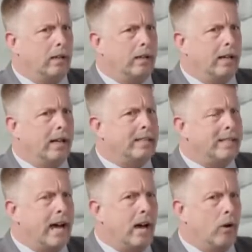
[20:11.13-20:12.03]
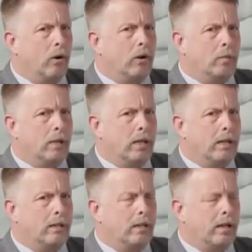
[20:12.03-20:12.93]
It's not horrible.
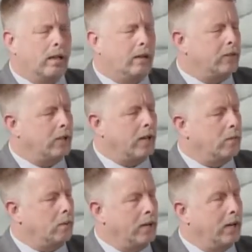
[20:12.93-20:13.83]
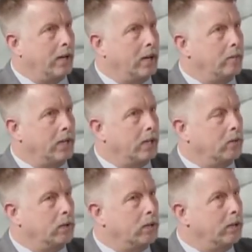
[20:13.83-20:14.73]
Off the top of my head, I'm thinking
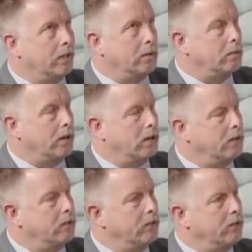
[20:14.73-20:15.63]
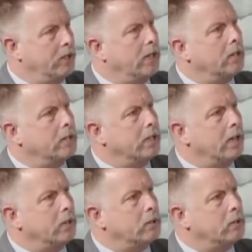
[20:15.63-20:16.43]
that's about $150,000 right